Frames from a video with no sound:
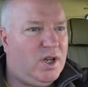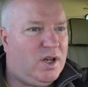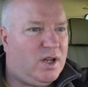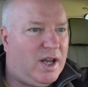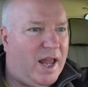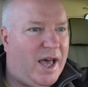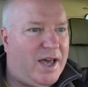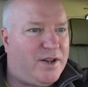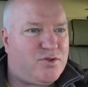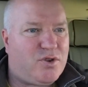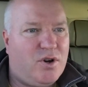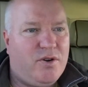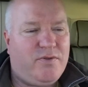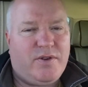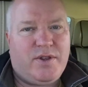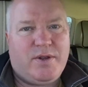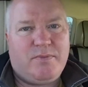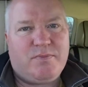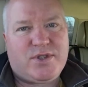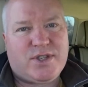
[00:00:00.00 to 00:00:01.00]
Land
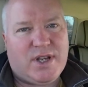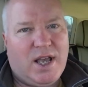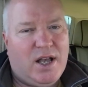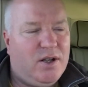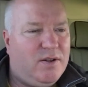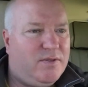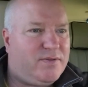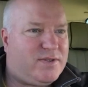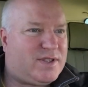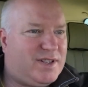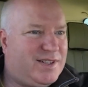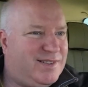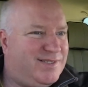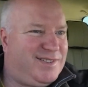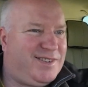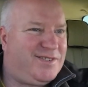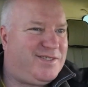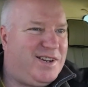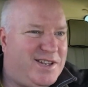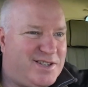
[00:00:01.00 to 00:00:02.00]
Rover themselves,
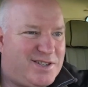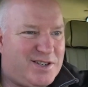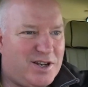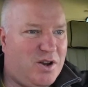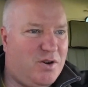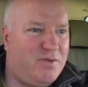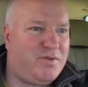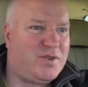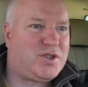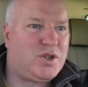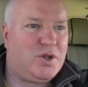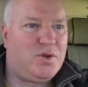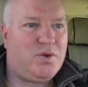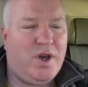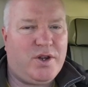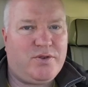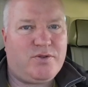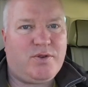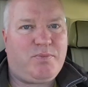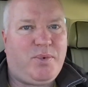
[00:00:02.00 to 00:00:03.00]
and you're into over
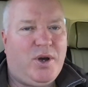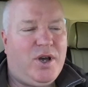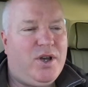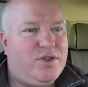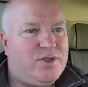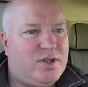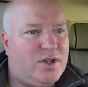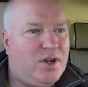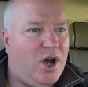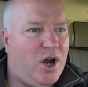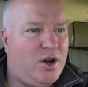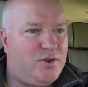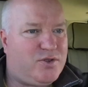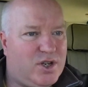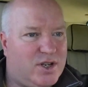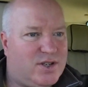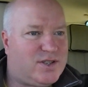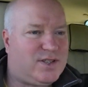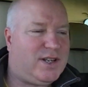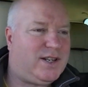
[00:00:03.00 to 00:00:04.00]
£200 an hour
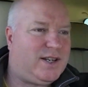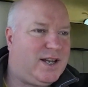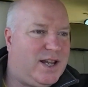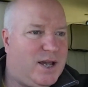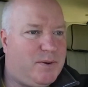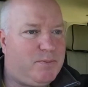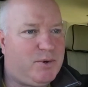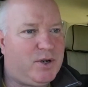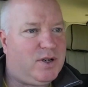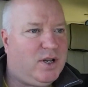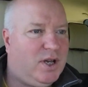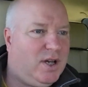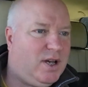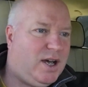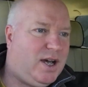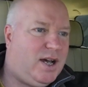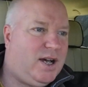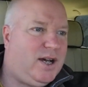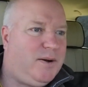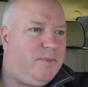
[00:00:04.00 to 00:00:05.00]
just in labour.
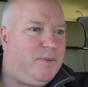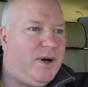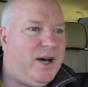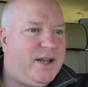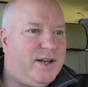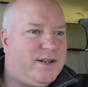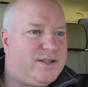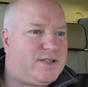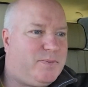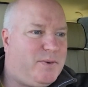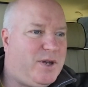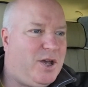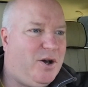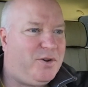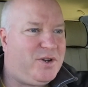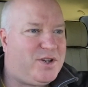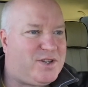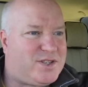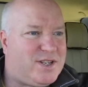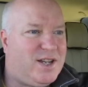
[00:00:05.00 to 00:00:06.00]
And to be
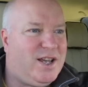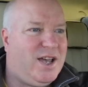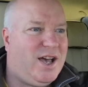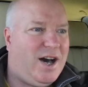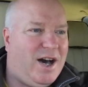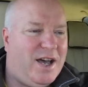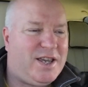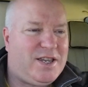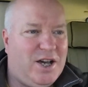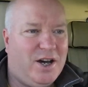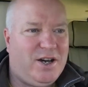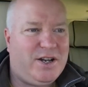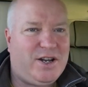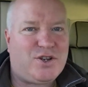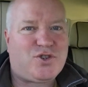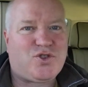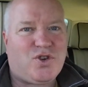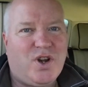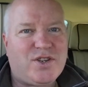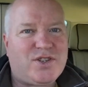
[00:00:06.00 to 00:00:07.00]
honest, I kind
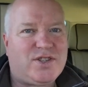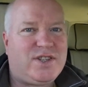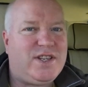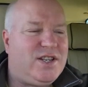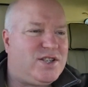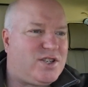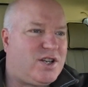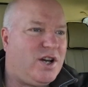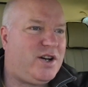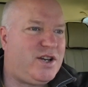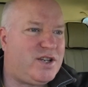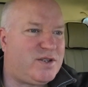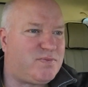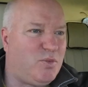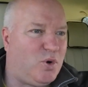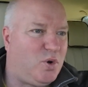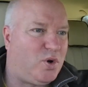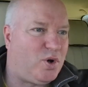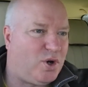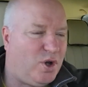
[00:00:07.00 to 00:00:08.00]
of trust these guys
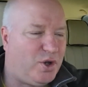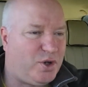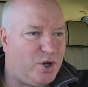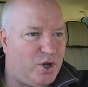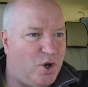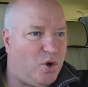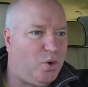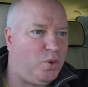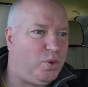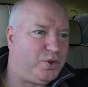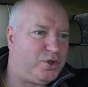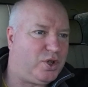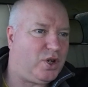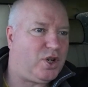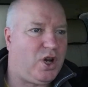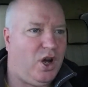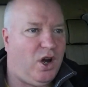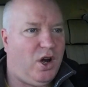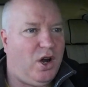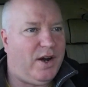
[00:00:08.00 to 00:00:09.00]
more on an older
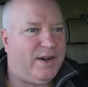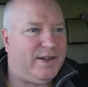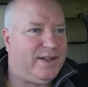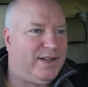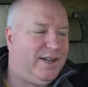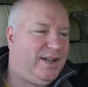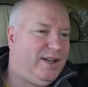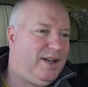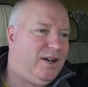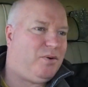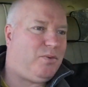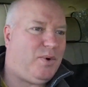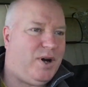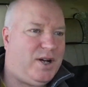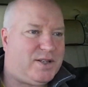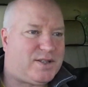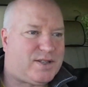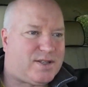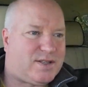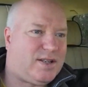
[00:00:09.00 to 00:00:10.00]
car,
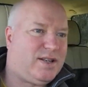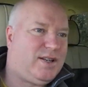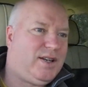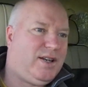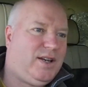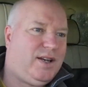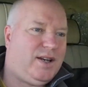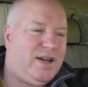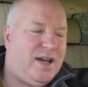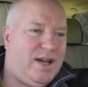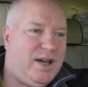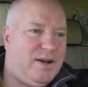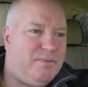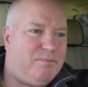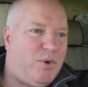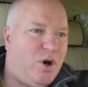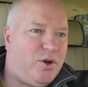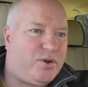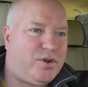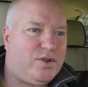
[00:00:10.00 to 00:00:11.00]
whilst
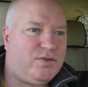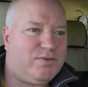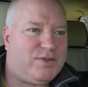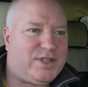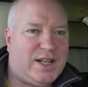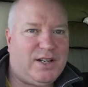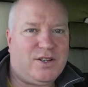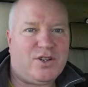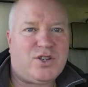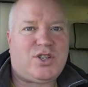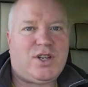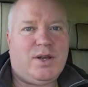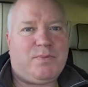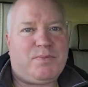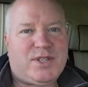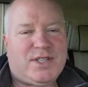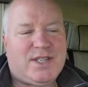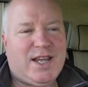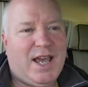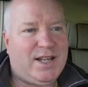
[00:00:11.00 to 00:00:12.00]
modern
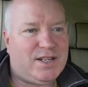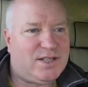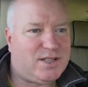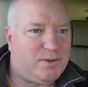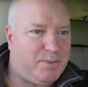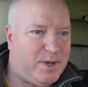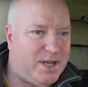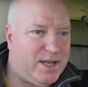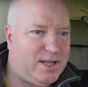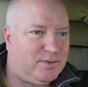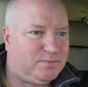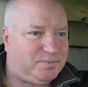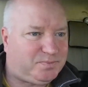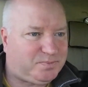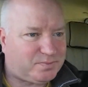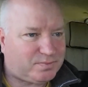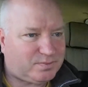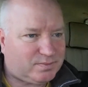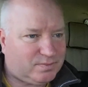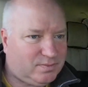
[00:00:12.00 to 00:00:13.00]
dealerships tend to be
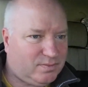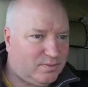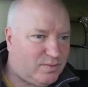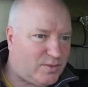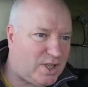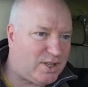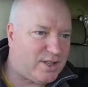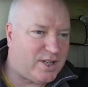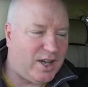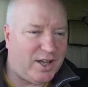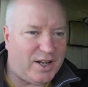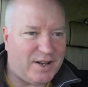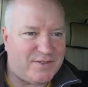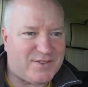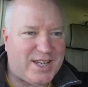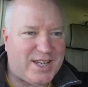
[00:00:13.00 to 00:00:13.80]
kind of